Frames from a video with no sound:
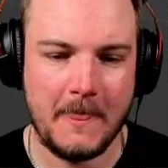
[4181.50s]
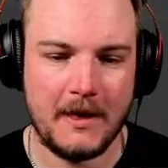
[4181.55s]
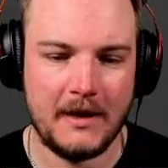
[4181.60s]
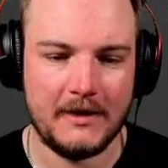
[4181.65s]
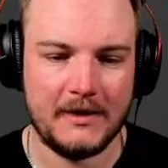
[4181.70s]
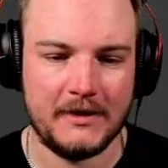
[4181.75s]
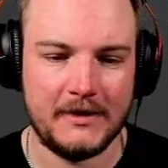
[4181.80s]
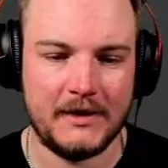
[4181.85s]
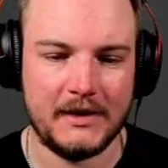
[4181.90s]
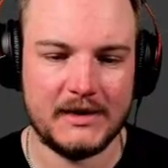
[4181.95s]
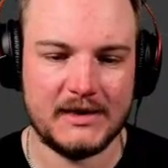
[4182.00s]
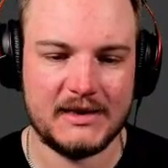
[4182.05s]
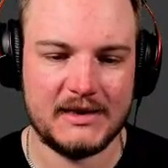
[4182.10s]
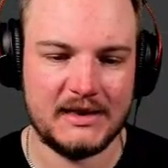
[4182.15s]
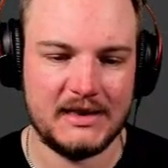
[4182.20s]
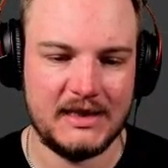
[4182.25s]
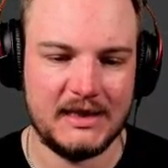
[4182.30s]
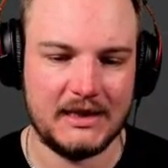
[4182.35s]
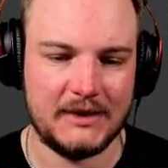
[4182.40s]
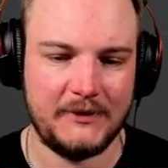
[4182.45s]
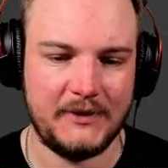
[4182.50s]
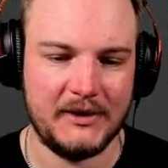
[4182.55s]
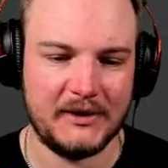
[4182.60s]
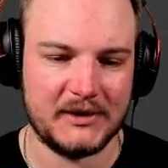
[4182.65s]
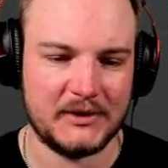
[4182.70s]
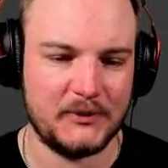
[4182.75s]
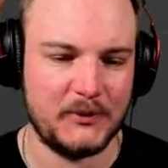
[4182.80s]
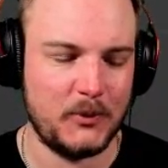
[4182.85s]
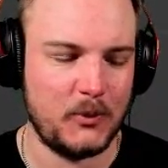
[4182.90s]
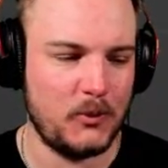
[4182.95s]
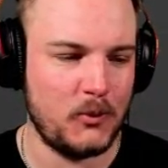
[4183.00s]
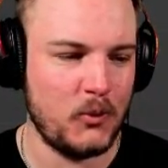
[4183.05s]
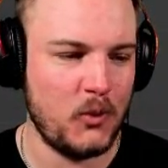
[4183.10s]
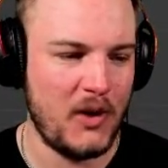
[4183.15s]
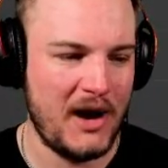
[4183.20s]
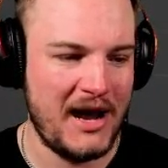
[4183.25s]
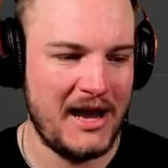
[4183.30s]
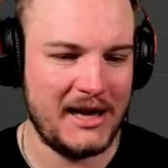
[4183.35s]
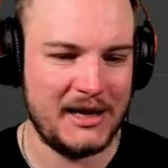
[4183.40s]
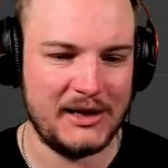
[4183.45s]
This seat feels
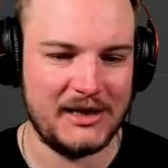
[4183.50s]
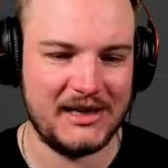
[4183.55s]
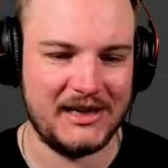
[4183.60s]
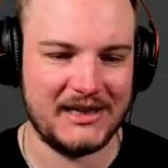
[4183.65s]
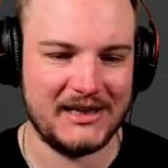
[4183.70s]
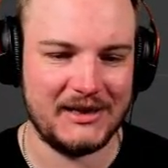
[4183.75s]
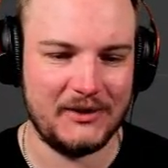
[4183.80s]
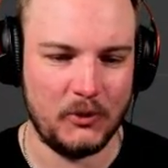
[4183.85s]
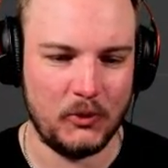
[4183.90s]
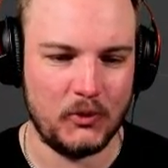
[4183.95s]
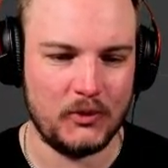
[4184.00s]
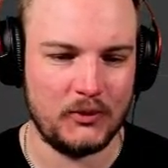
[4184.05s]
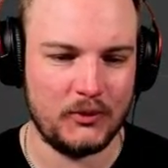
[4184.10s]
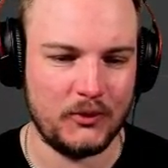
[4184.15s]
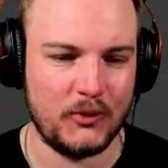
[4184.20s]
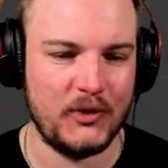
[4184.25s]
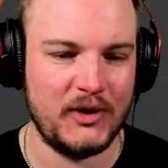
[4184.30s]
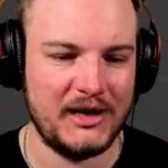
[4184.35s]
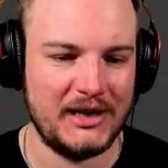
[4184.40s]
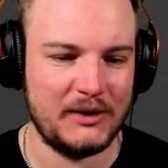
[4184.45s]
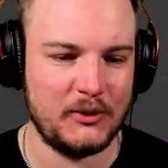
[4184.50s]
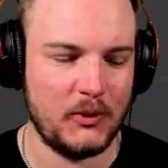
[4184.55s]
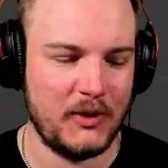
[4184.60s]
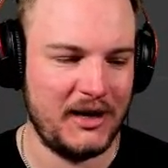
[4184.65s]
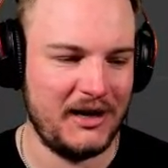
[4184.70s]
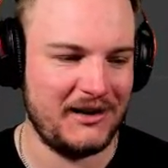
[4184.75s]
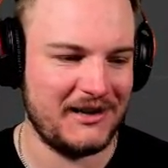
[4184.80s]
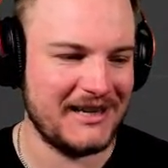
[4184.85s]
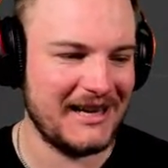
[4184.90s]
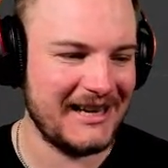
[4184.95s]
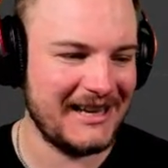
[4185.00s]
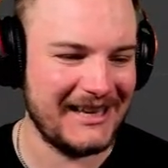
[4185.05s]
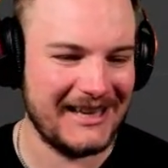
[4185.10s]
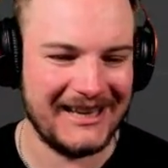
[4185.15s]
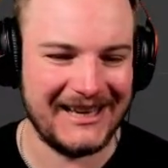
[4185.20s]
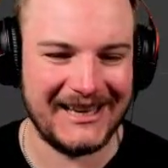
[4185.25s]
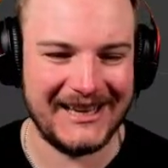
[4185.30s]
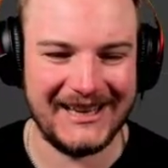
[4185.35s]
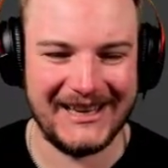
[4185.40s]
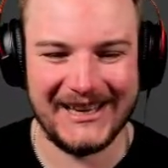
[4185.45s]
really weird.
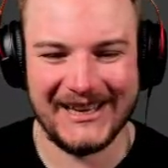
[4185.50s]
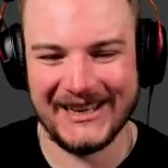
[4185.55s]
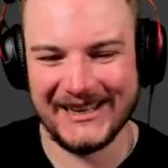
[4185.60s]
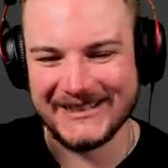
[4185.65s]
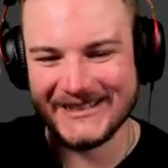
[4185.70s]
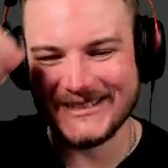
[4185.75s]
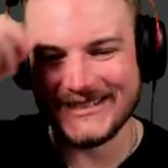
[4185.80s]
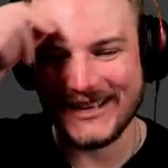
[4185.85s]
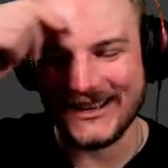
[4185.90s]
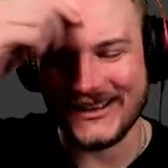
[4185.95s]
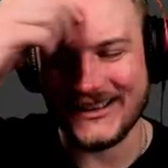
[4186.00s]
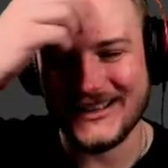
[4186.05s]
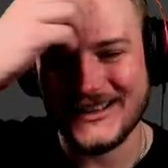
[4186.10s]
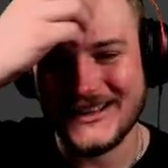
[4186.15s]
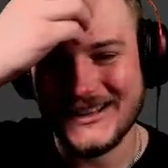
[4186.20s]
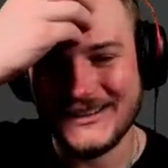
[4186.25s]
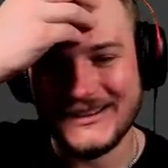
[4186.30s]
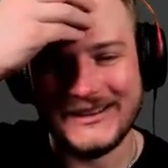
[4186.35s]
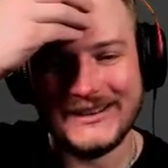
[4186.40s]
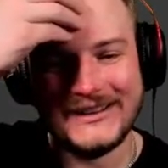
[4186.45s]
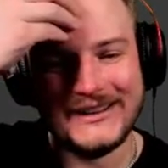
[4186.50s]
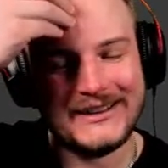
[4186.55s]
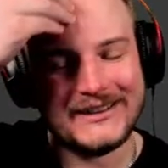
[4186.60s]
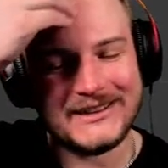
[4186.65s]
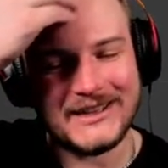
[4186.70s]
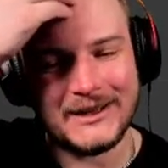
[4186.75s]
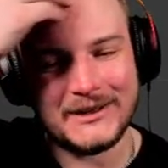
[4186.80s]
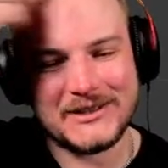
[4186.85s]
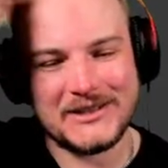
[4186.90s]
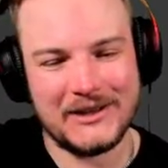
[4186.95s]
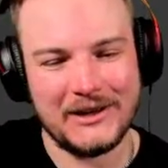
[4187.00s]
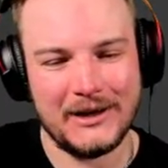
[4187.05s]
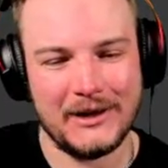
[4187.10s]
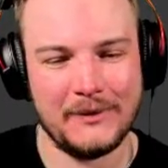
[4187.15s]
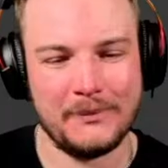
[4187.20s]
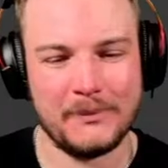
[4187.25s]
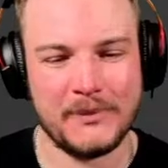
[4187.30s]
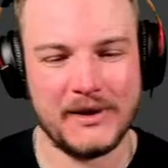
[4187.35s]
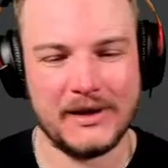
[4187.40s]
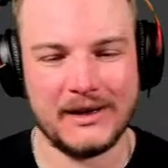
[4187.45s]
It's not. So I'm
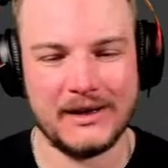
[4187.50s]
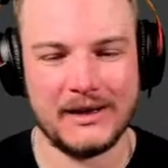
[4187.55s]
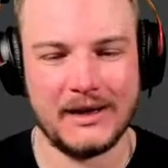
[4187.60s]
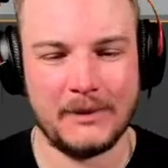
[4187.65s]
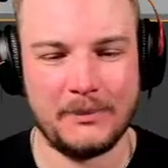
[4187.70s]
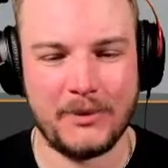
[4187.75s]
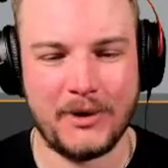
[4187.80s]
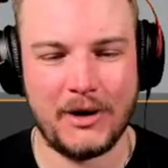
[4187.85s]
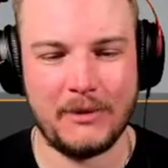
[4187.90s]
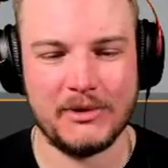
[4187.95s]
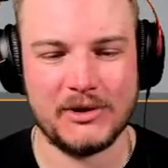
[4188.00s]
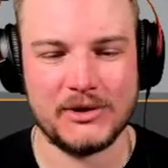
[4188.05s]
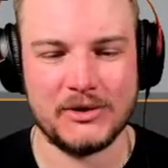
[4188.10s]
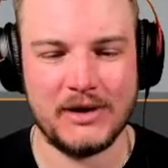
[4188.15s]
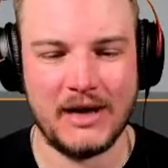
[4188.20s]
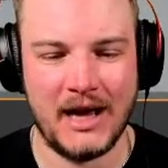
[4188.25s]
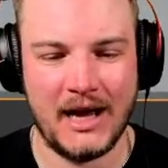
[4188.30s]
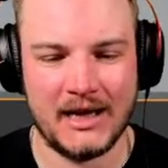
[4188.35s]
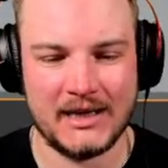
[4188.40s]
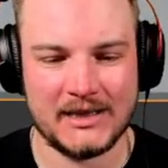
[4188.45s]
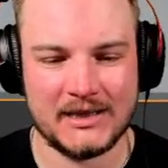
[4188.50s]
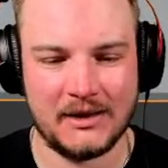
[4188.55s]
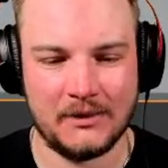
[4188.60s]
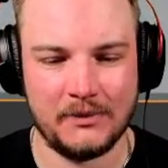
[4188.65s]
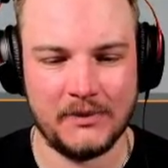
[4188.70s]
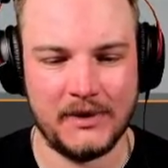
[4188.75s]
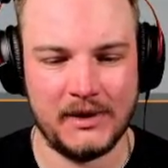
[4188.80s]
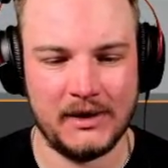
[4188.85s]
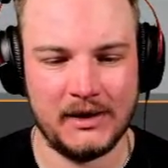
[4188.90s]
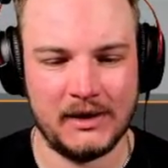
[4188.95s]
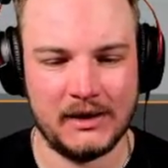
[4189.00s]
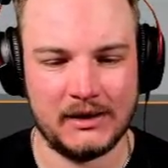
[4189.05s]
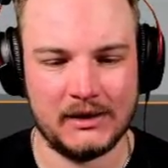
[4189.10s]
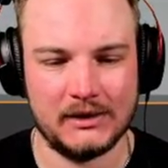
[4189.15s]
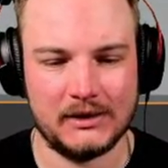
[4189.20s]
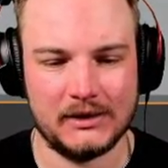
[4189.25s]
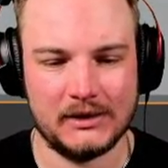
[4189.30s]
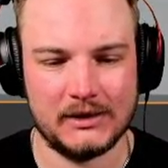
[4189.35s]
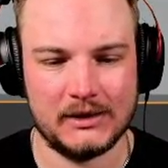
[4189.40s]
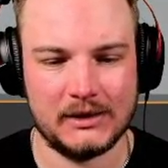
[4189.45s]
thinking I probably should add something
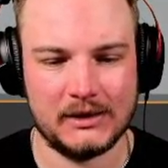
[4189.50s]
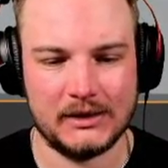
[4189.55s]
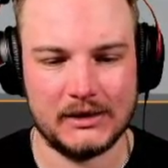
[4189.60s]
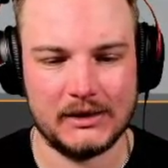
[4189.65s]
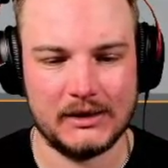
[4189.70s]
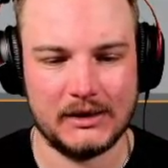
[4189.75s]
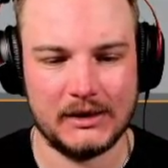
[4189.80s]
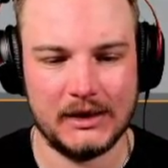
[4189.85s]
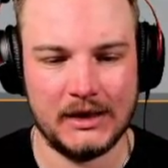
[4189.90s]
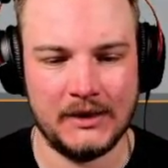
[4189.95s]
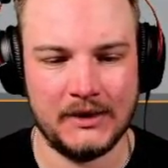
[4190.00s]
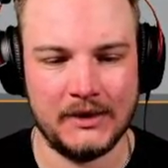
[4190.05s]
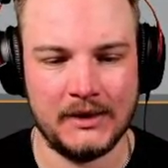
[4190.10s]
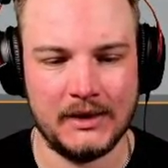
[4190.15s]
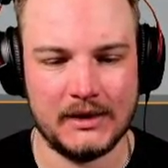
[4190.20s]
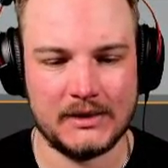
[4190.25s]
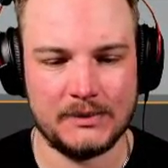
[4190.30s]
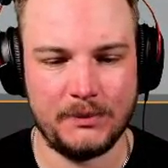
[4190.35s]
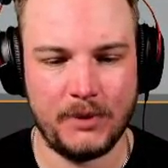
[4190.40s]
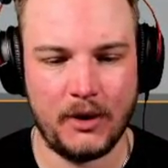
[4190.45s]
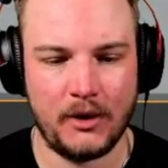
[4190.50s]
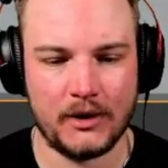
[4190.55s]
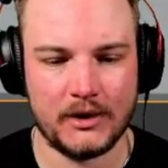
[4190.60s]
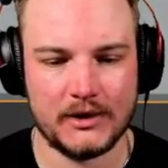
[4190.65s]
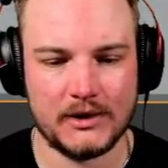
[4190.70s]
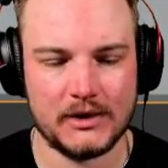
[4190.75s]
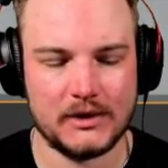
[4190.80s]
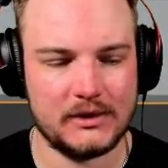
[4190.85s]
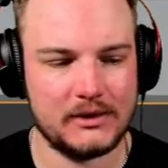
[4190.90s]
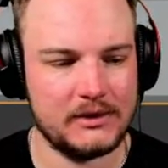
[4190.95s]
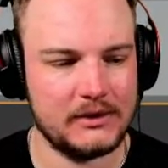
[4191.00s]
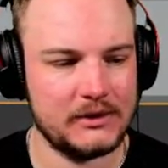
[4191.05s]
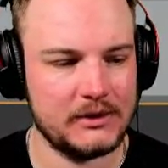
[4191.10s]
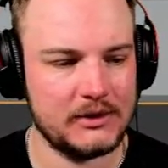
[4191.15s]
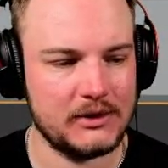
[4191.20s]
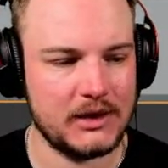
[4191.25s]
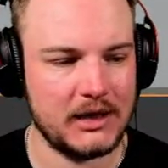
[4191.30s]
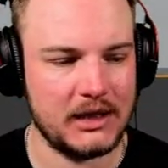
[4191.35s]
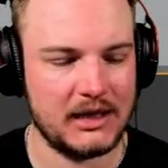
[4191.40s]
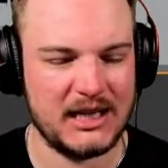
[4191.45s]
in this part,
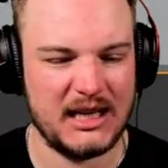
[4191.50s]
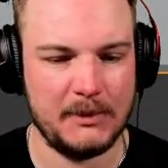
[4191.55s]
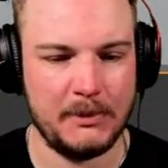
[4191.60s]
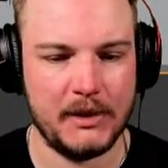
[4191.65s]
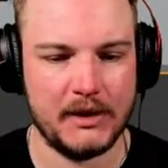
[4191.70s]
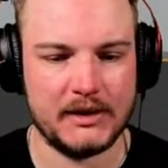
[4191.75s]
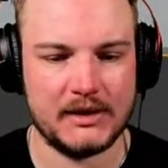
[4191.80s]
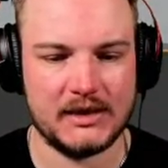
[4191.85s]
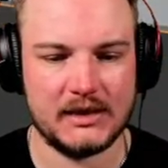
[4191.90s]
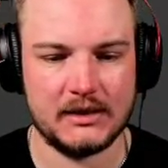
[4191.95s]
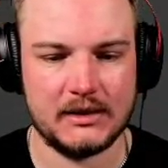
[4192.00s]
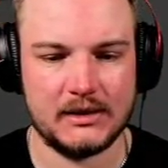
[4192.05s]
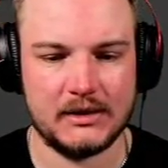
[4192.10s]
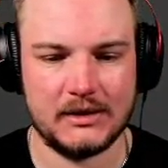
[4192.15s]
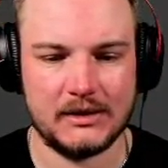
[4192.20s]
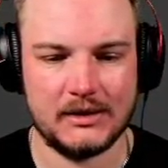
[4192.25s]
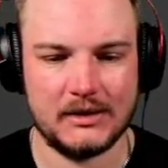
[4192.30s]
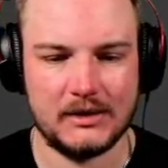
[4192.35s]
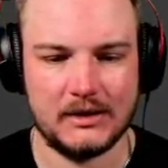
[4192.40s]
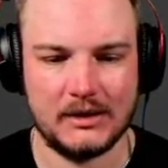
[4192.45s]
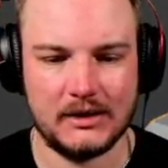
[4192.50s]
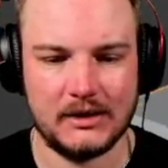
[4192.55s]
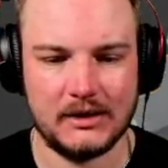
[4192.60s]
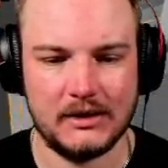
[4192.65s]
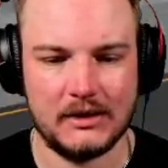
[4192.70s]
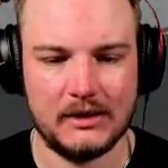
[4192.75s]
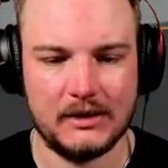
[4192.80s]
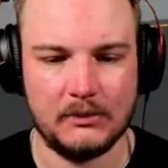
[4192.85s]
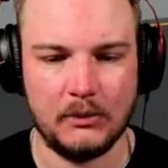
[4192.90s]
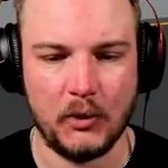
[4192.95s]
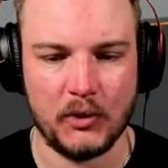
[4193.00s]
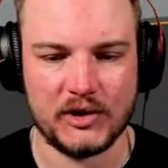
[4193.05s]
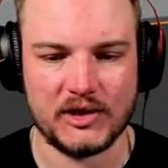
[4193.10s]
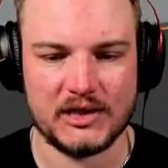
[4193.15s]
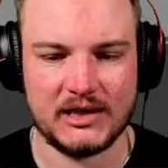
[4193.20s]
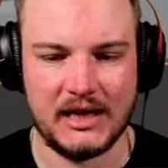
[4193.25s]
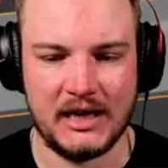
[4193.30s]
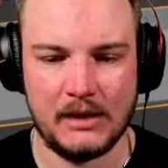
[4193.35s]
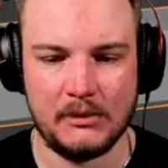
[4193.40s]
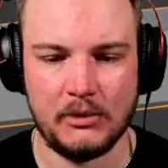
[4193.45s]
kind of keep it more
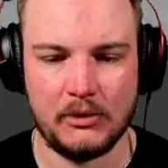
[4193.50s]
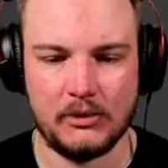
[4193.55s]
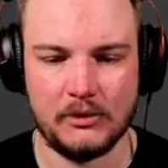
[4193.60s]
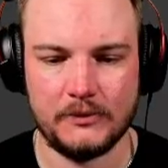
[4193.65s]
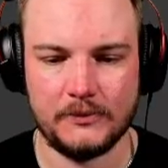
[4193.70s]
stable.